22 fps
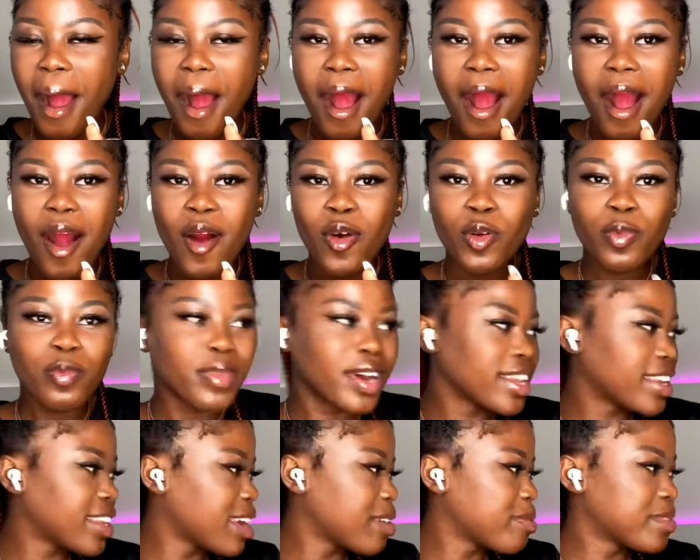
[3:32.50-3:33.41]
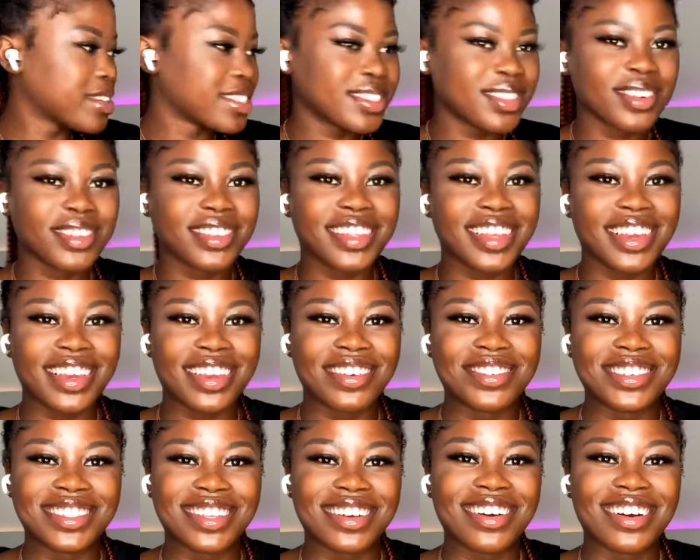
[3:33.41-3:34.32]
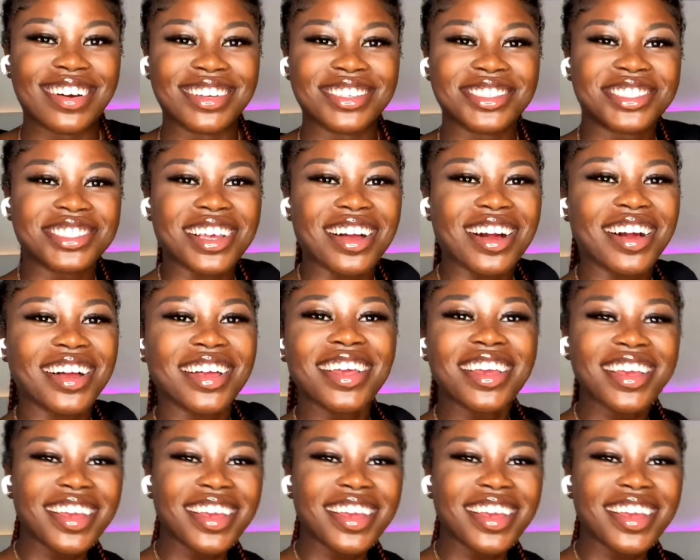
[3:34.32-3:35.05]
I hope my neighbors don't think it was a gunshot.